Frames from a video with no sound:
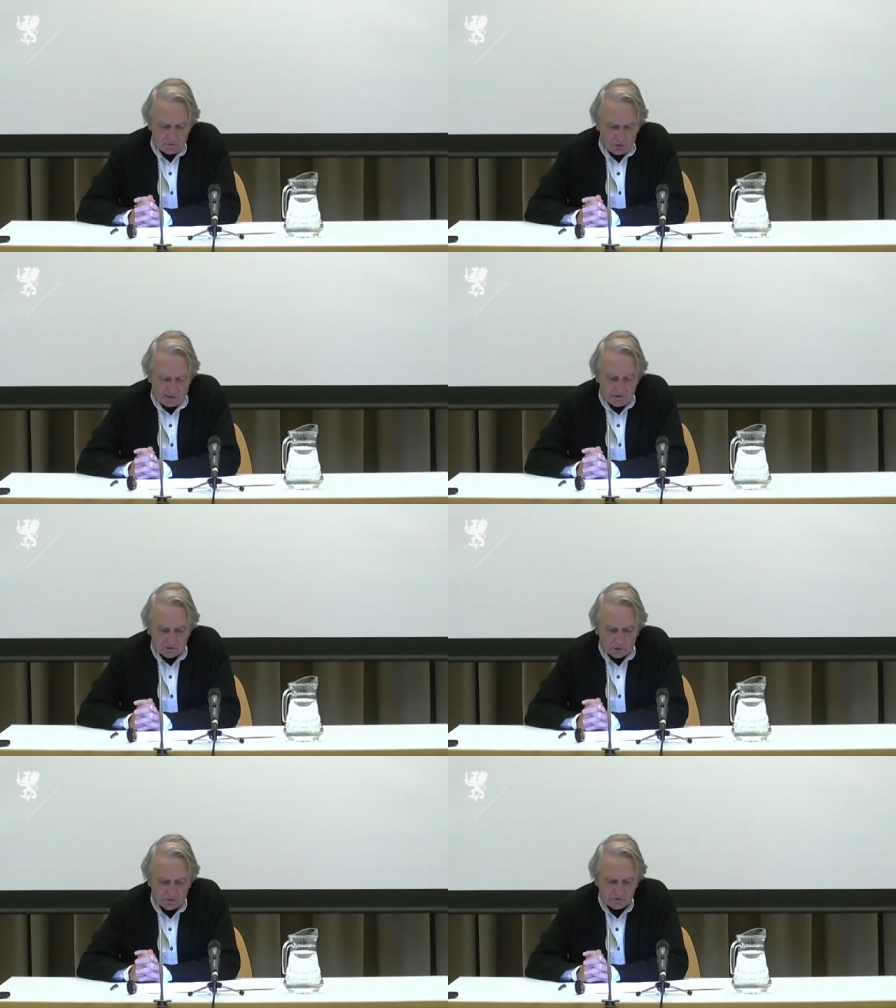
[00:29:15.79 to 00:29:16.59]
the
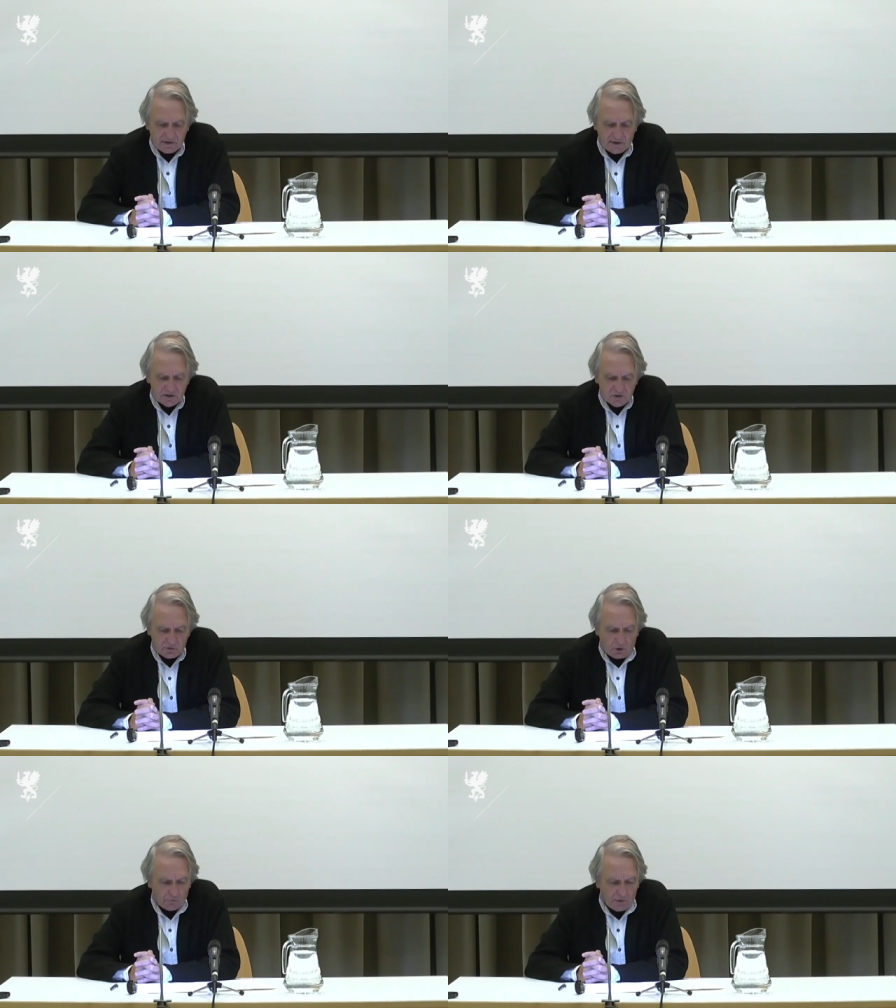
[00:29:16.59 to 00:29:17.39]

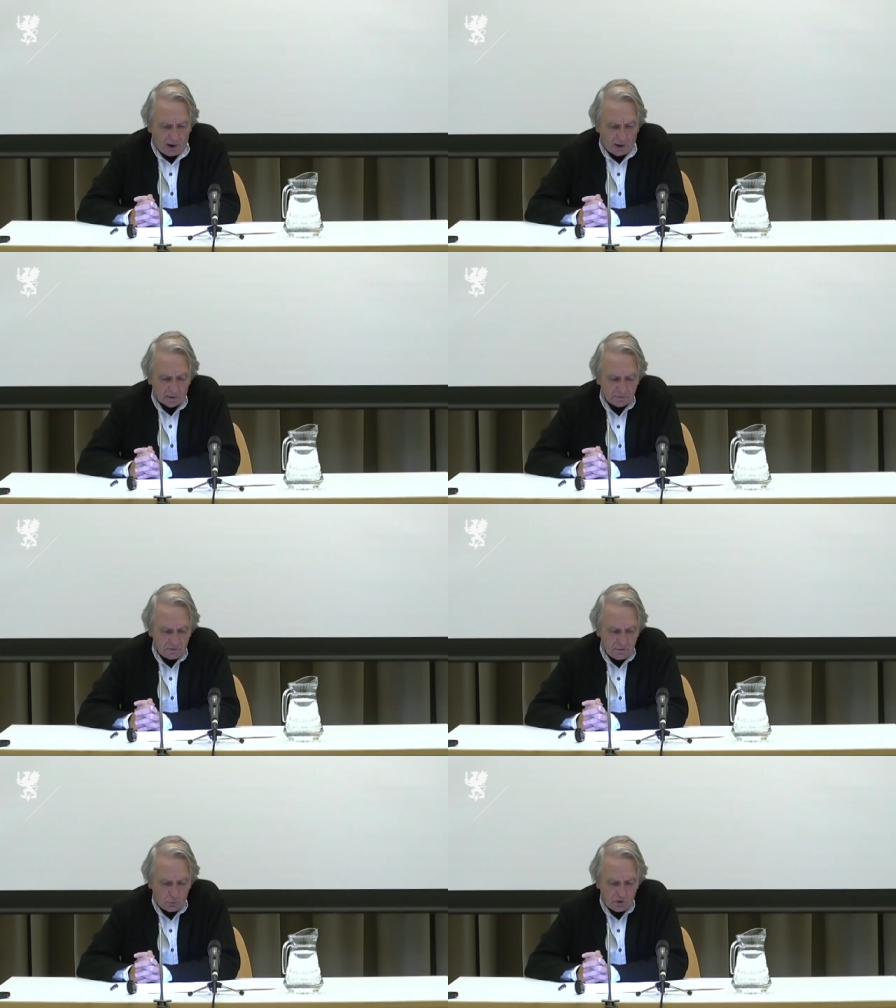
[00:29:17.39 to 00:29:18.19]
intoxication of art
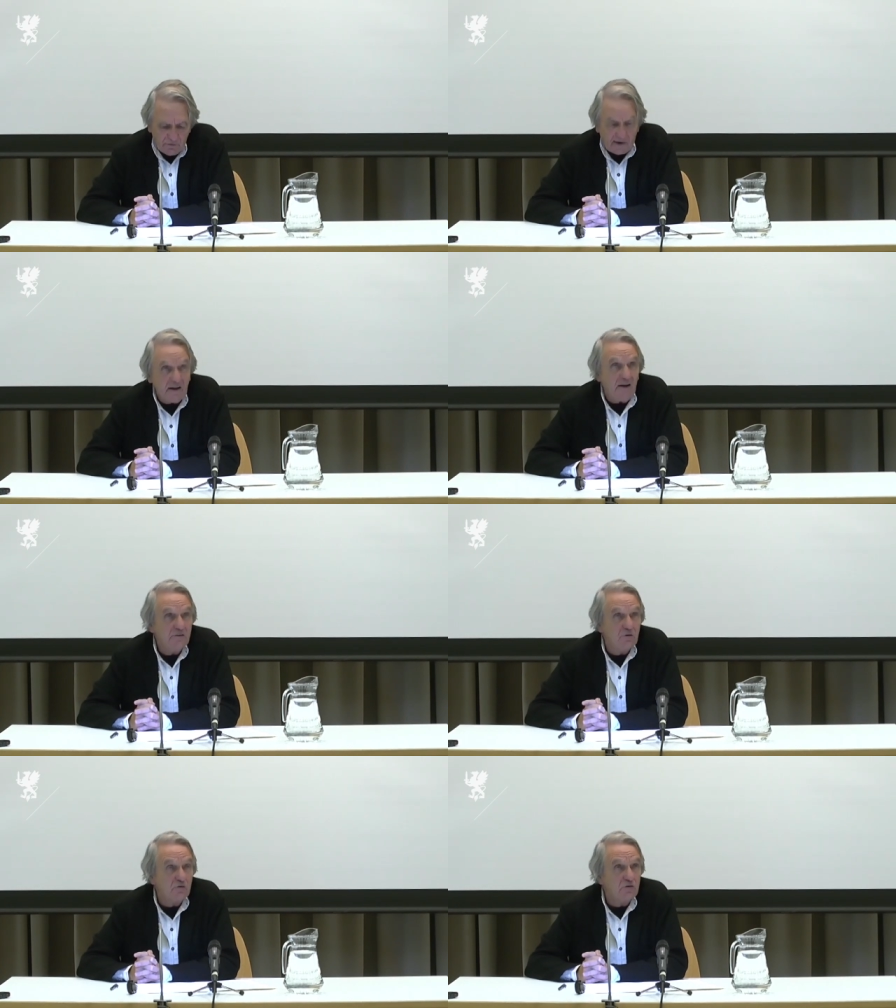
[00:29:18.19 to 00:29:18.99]
with an
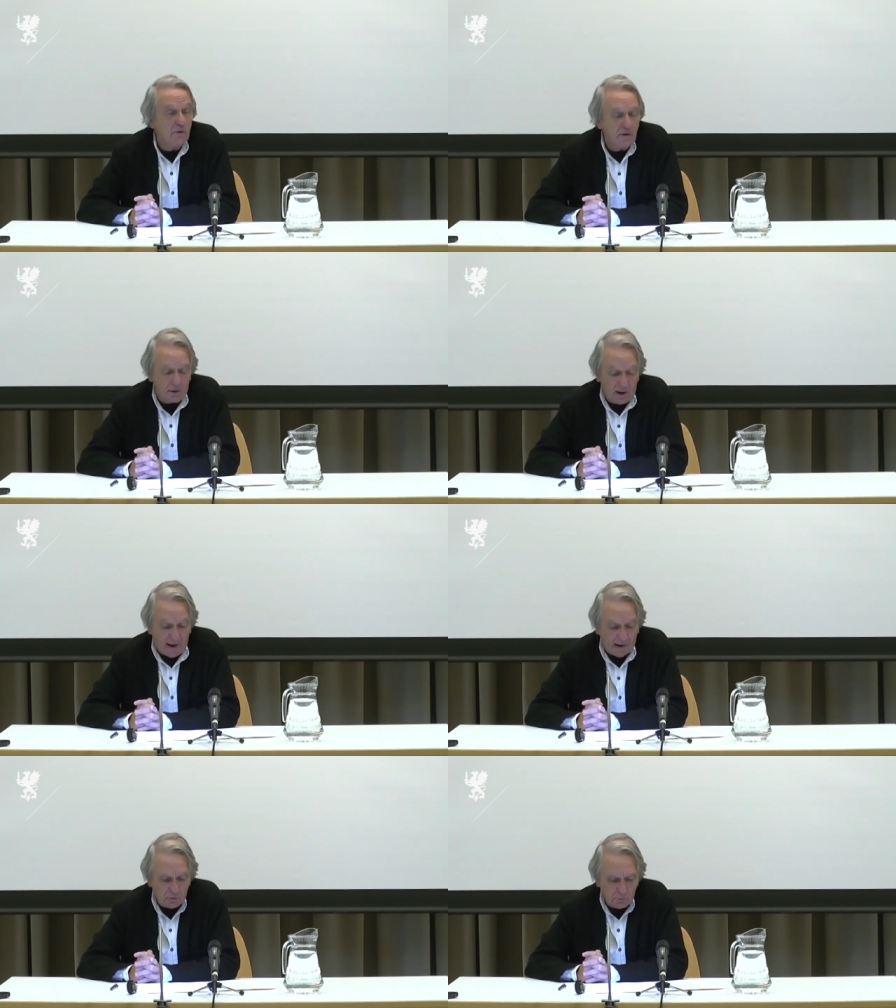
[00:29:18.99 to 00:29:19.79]
industrial
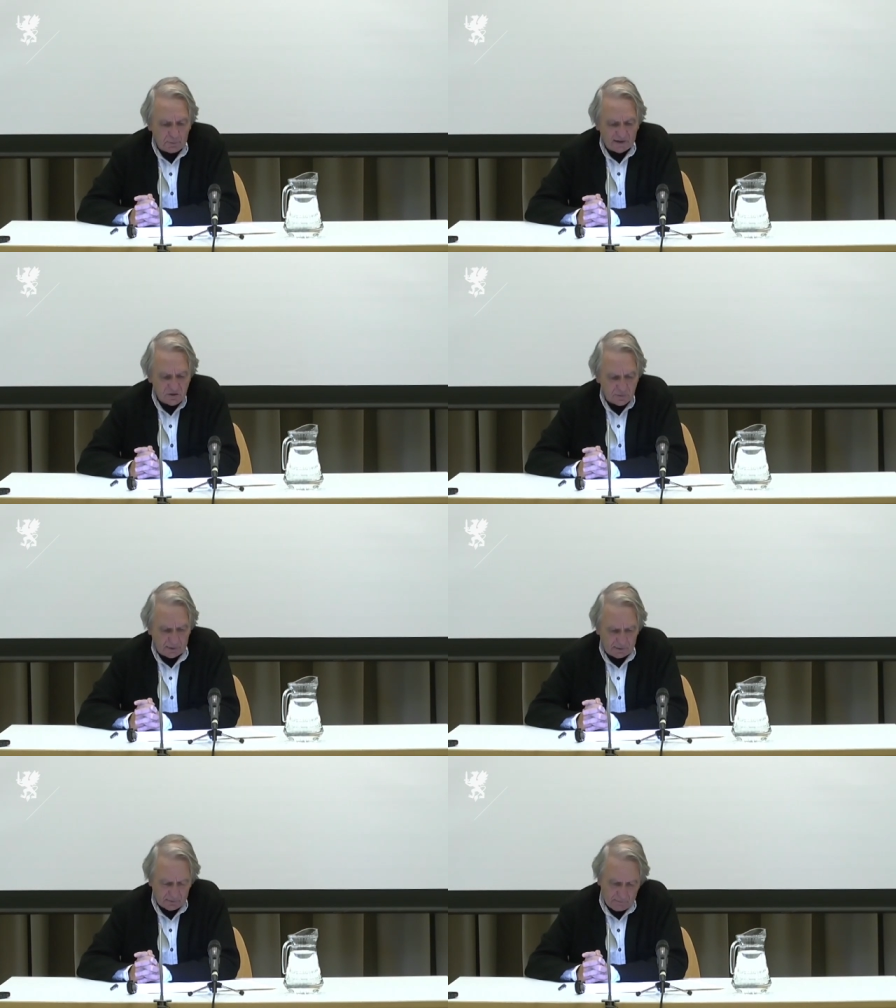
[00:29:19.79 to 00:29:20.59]

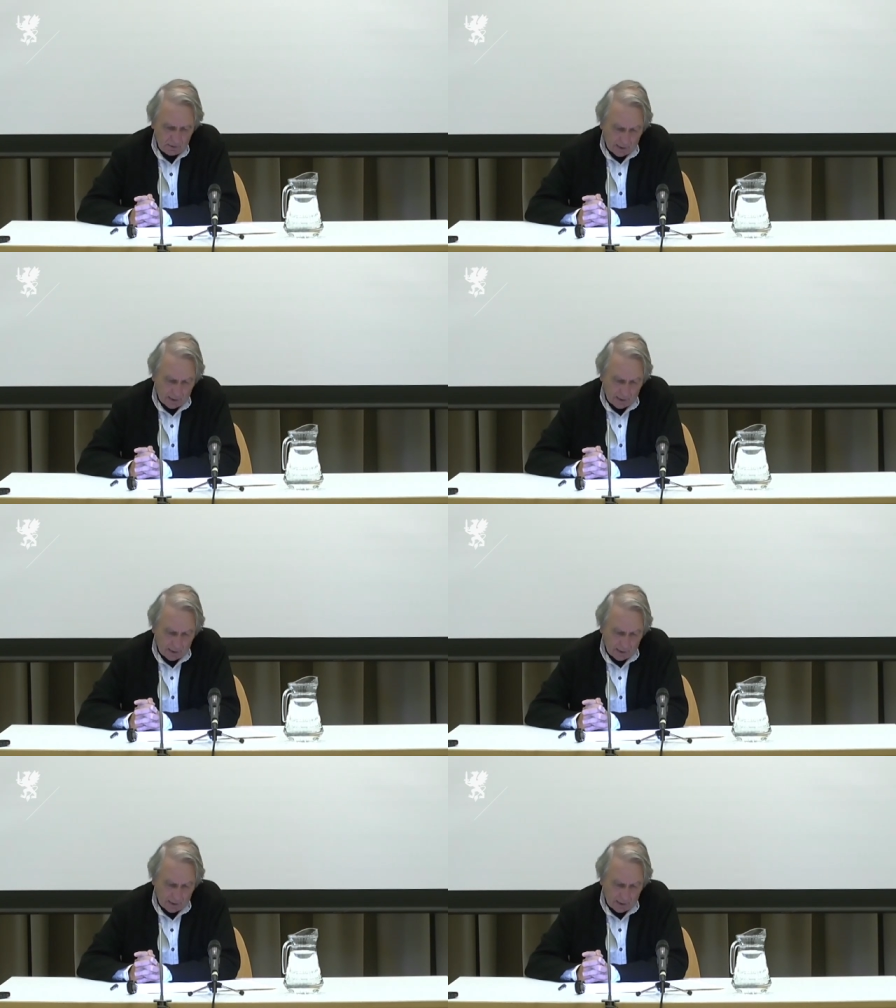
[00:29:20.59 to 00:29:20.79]
accomplishment.